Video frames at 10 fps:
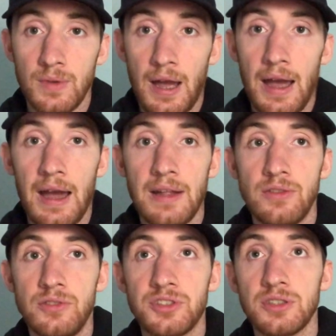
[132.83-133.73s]

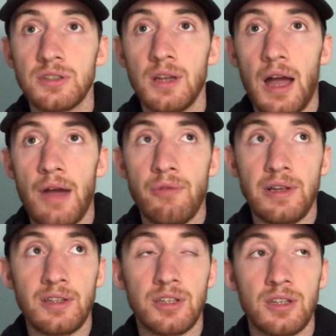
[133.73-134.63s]
And I
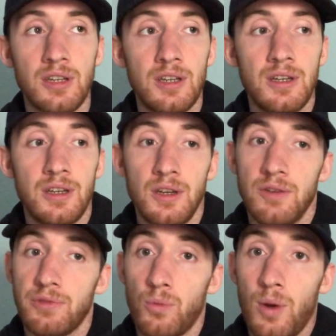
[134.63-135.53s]
think
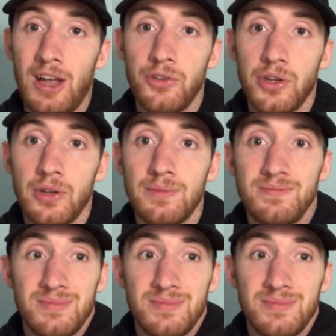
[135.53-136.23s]
for Wilder,